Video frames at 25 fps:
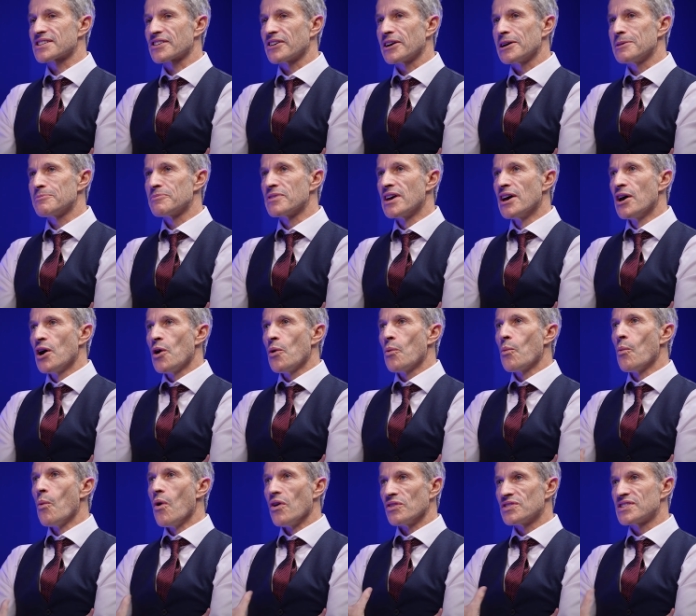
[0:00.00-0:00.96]
described.
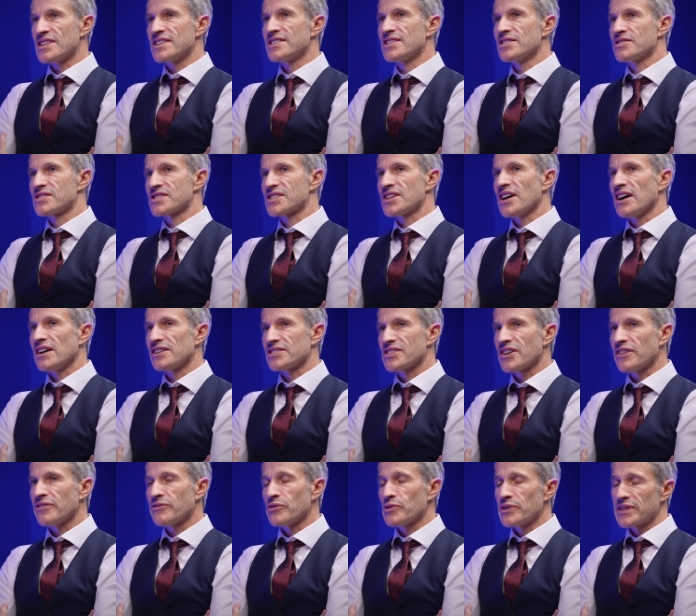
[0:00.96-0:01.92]
What did you start
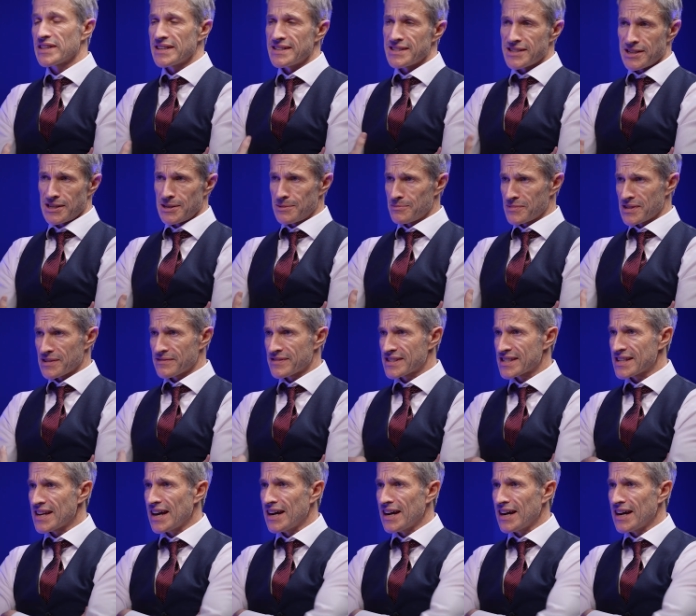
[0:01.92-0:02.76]
off with in terms of